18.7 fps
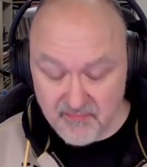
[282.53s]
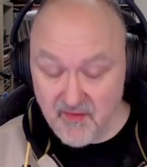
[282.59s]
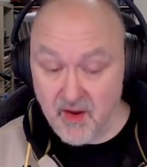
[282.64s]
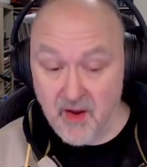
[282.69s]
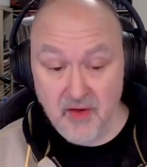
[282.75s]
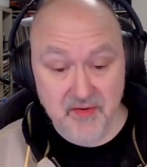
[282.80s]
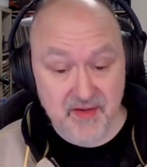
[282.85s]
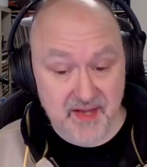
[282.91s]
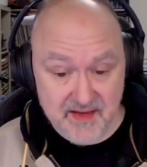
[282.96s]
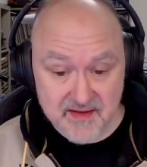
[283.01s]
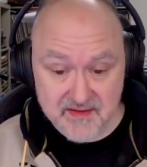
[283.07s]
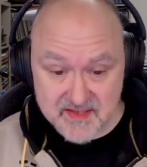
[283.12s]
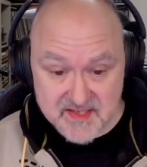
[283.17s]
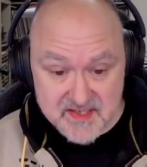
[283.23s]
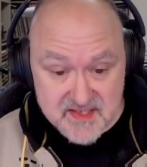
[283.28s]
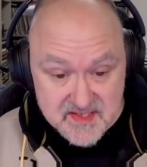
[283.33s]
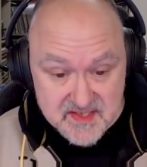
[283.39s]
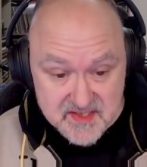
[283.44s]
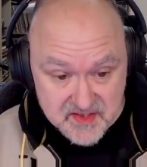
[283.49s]
Okay,
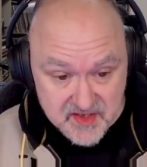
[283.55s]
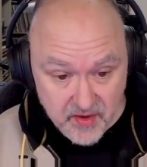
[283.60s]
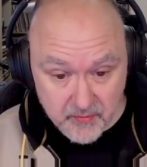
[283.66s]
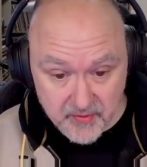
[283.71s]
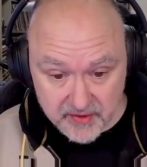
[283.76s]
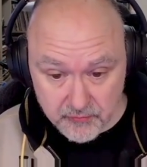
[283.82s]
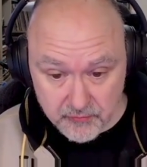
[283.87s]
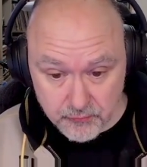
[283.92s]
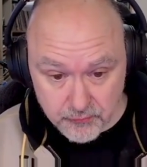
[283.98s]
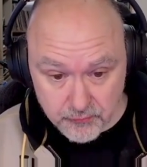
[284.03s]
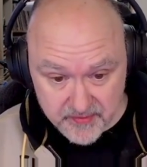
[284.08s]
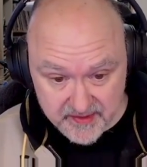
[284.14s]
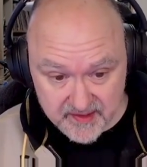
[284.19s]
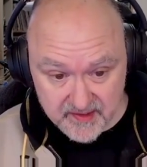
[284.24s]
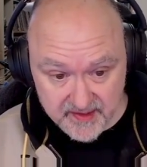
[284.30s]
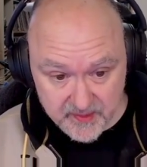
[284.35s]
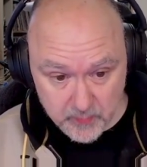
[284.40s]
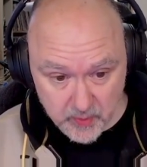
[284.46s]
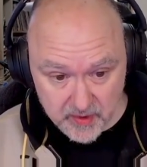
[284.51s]
this is going
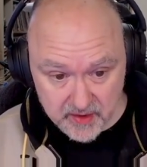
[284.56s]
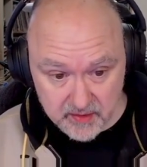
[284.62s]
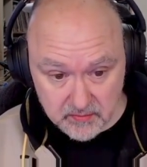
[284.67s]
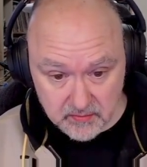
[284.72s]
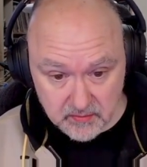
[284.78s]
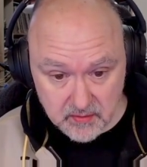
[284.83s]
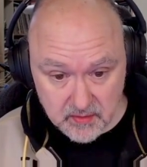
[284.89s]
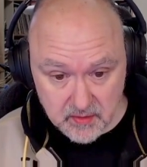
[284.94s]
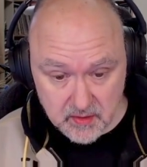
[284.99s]
really well.